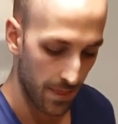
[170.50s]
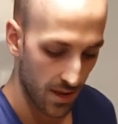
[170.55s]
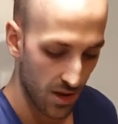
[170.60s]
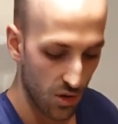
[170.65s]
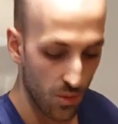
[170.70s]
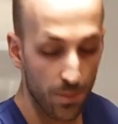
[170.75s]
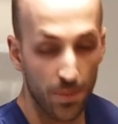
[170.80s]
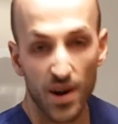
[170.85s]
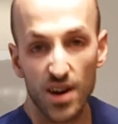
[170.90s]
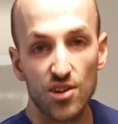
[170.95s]

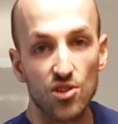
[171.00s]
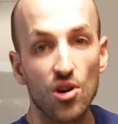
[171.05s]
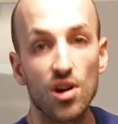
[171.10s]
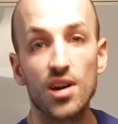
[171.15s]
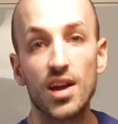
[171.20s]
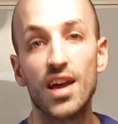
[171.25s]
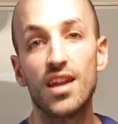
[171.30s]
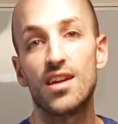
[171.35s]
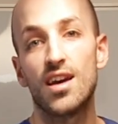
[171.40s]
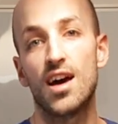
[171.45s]
compared to
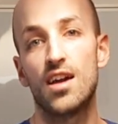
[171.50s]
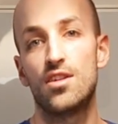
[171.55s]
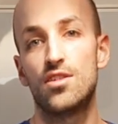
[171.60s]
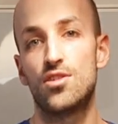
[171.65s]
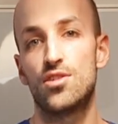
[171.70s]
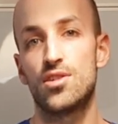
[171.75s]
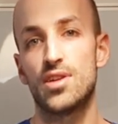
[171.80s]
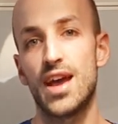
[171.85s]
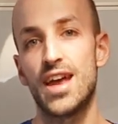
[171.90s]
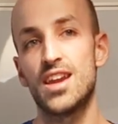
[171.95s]
other
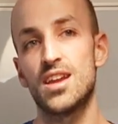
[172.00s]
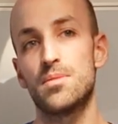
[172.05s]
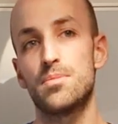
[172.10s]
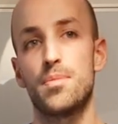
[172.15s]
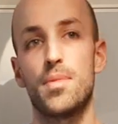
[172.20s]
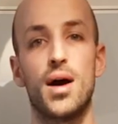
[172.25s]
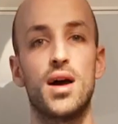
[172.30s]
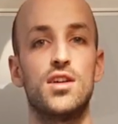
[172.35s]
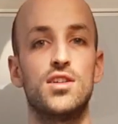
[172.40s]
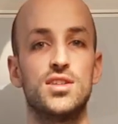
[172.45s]
organic
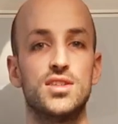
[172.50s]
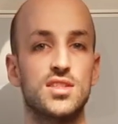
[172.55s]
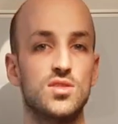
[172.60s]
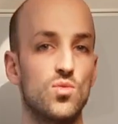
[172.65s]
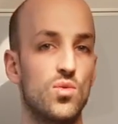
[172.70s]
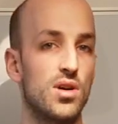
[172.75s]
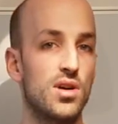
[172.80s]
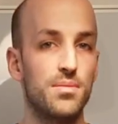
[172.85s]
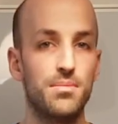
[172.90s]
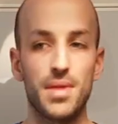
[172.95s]
butters
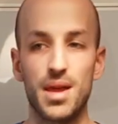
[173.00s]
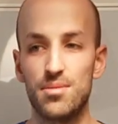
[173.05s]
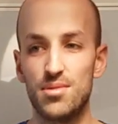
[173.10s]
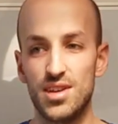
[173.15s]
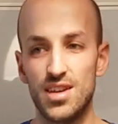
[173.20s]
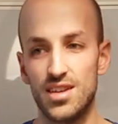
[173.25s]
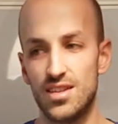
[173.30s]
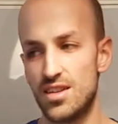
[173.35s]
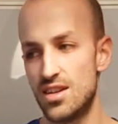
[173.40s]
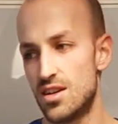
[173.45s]
where
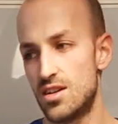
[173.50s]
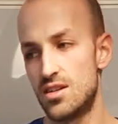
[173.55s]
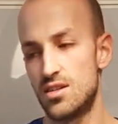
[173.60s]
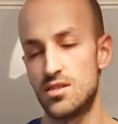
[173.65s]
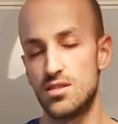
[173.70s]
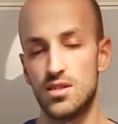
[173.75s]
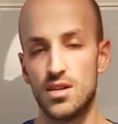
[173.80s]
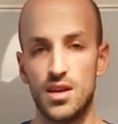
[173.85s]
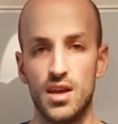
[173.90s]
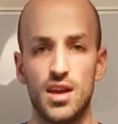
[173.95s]
maybe
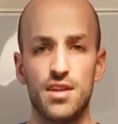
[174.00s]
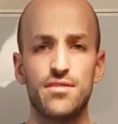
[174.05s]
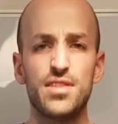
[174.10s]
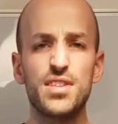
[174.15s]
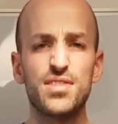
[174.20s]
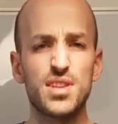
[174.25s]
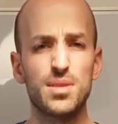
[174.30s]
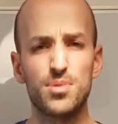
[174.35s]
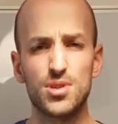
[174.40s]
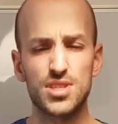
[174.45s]
they're
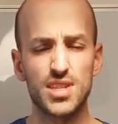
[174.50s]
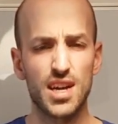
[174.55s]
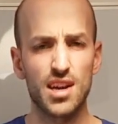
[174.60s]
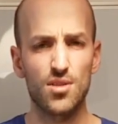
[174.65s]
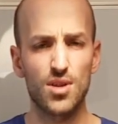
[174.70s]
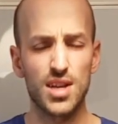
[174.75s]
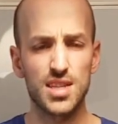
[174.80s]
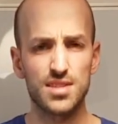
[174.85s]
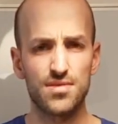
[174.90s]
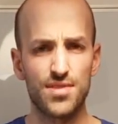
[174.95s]
50%
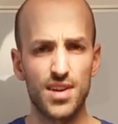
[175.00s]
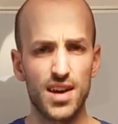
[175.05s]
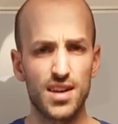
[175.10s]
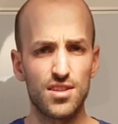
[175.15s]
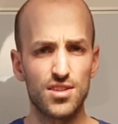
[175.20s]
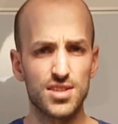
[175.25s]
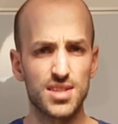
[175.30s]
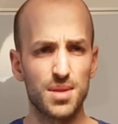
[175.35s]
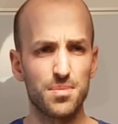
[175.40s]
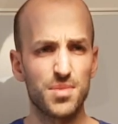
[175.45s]
grass-fed
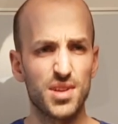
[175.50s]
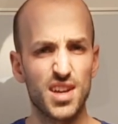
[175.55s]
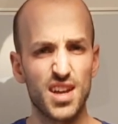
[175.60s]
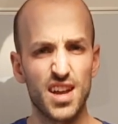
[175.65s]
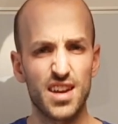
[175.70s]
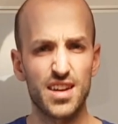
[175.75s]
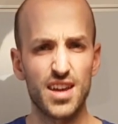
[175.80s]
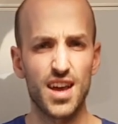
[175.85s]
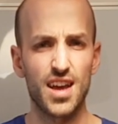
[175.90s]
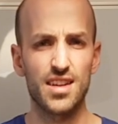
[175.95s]
or something
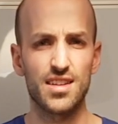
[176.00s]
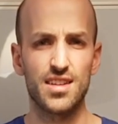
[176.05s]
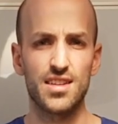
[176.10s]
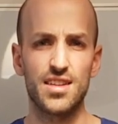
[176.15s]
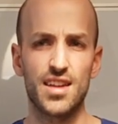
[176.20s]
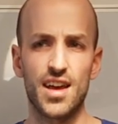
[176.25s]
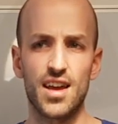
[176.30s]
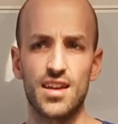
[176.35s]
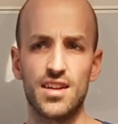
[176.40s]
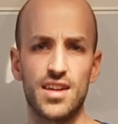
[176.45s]
like that, and
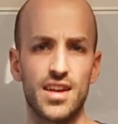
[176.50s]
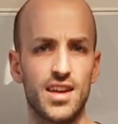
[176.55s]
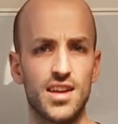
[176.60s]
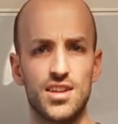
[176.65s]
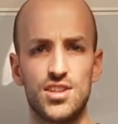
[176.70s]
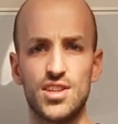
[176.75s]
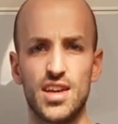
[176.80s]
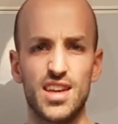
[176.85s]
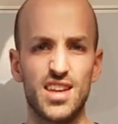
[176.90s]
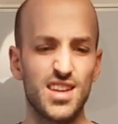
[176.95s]
then
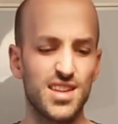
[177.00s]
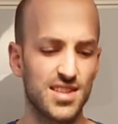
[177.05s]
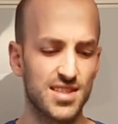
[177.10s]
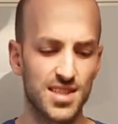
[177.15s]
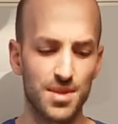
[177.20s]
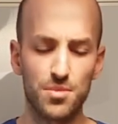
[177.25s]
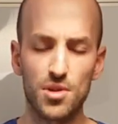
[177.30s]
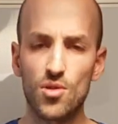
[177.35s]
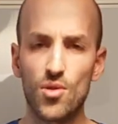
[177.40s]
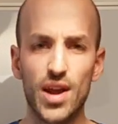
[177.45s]
they eat
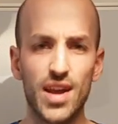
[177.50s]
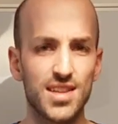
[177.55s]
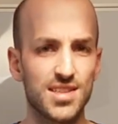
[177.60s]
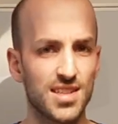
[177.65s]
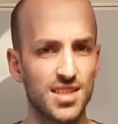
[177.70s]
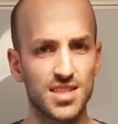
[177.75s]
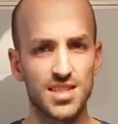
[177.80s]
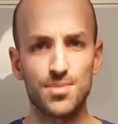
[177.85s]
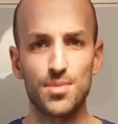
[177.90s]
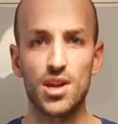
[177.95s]
some grains
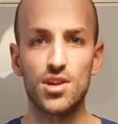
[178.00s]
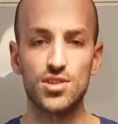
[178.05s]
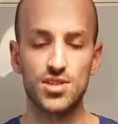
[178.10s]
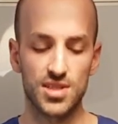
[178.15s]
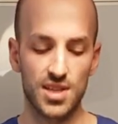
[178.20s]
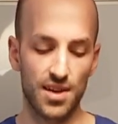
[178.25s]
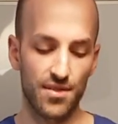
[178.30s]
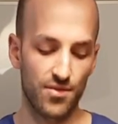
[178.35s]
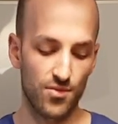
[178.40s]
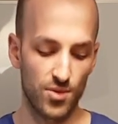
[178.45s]
and some other
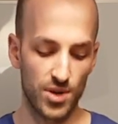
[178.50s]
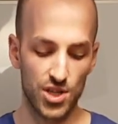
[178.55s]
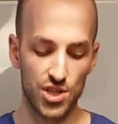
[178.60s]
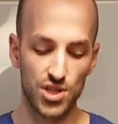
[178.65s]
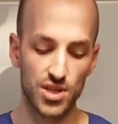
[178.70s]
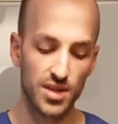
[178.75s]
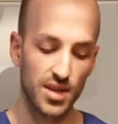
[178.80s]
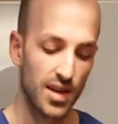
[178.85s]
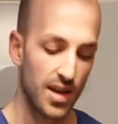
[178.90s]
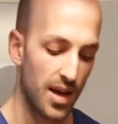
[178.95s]
stuff,
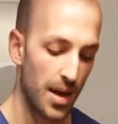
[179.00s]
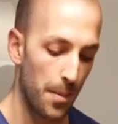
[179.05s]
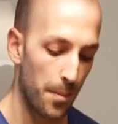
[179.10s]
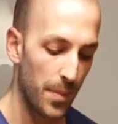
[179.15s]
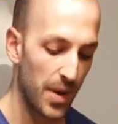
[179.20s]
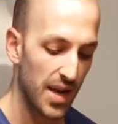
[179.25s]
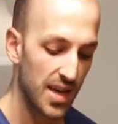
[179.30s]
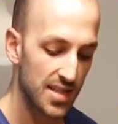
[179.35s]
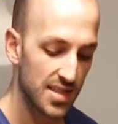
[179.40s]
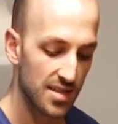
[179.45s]
which
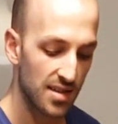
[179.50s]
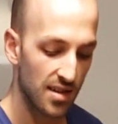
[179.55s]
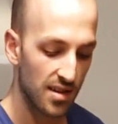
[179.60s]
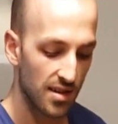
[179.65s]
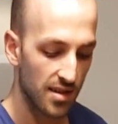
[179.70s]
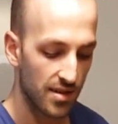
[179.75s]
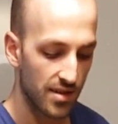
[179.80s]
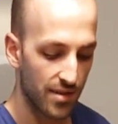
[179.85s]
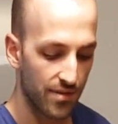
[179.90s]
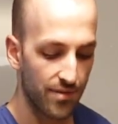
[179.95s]
makes
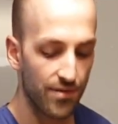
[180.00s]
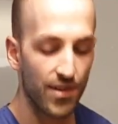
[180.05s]
the